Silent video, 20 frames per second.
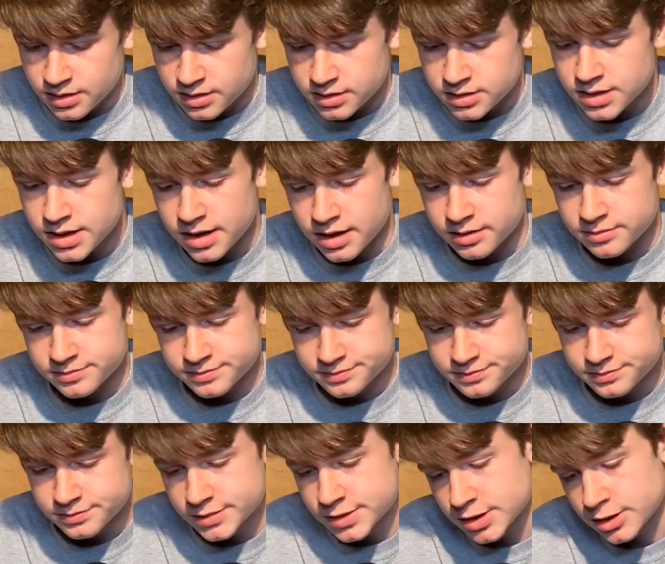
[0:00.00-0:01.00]
yeah,
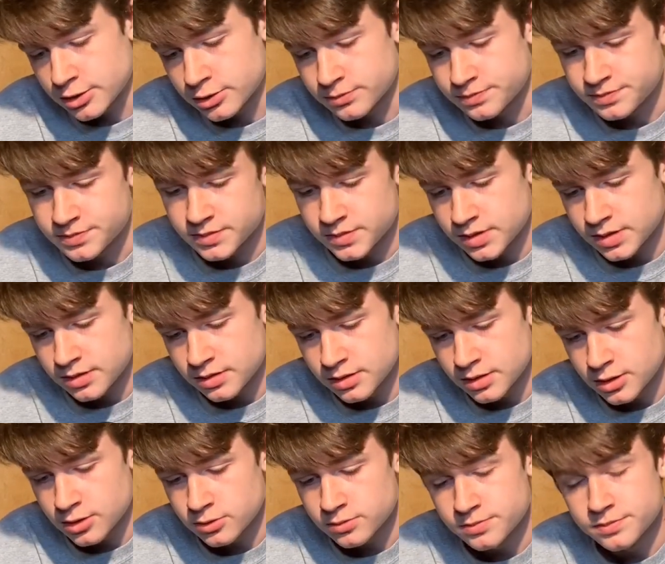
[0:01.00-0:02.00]
so you
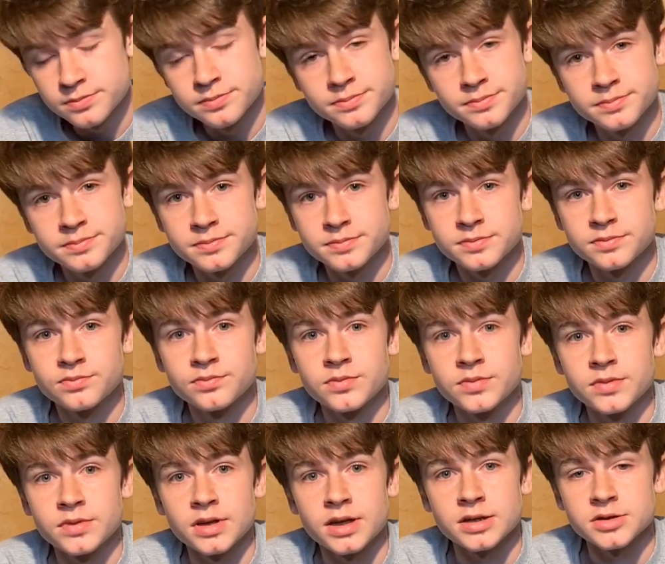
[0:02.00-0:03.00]
know,
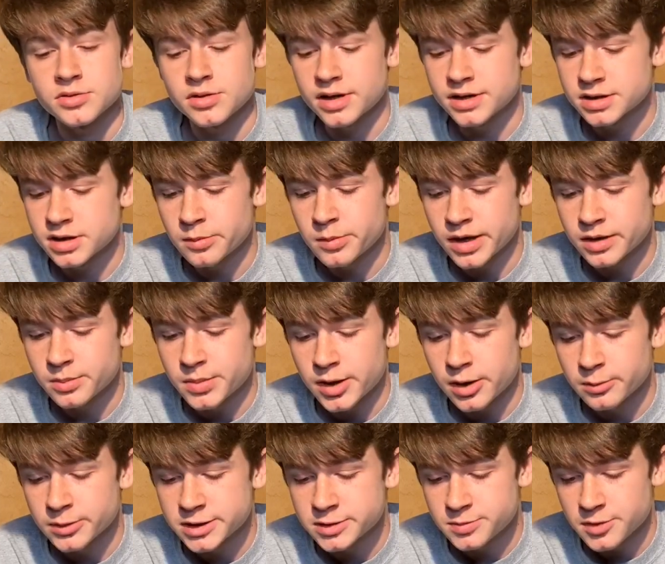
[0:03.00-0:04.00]
that's what I say about the Powerbeats